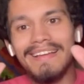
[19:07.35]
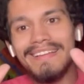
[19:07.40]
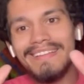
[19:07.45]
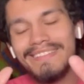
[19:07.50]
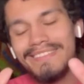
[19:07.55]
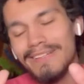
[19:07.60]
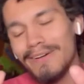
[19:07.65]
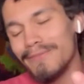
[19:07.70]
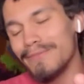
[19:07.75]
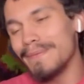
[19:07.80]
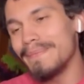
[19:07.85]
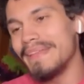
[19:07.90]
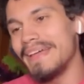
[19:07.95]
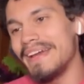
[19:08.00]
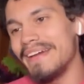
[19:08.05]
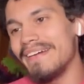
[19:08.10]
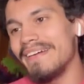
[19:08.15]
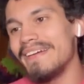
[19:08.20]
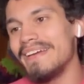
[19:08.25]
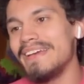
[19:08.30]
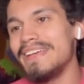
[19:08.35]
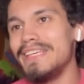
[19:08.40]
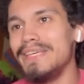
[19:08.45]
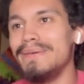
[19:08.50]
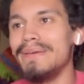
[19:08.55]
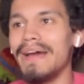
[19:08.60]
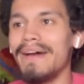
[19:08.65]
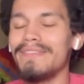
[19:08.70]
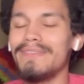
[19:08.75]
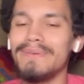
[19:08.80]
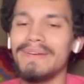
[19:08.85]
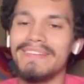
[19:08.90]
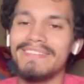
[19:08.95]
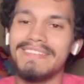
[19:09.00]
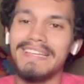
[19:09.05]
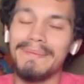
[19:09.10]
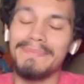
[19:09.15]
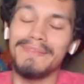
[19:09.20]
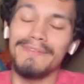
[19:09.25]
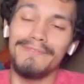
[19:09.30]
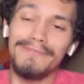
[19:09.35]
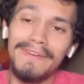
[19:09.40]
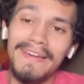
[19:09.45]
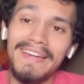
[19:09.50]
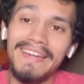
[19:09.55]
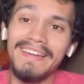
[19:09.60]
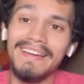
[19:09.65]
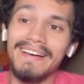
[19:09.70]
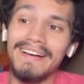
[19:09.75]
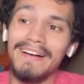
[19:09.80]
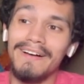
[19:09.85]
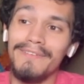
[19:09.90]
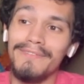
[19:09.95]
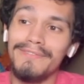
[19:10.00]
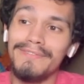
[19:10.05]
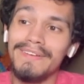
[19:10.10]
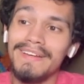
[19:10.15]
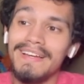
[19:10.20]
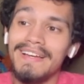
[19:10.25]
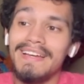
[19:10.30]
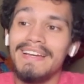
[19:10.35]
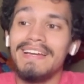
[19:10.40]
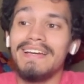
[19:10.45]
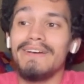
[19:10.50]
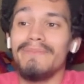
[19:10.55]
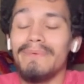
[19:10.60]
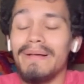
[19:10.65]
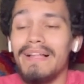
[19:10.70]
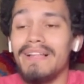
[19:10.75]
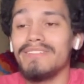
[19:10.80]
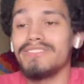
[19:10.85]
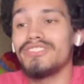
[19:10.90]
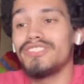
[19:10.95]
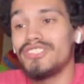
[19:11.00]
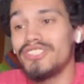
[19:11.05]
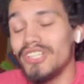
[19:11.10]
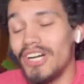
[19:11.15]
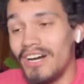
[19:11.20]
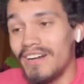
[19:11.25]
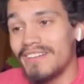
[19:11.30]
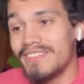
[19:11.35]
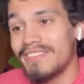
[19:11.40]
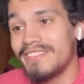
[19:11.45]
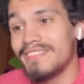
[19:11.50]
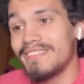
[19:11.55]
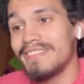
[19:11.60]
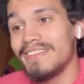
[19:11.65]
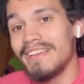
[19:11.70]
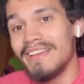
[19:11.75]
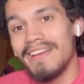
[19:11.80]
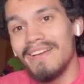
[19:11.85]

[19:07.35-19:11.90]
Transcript: So from there, you have to accept the fate of, well, shucks.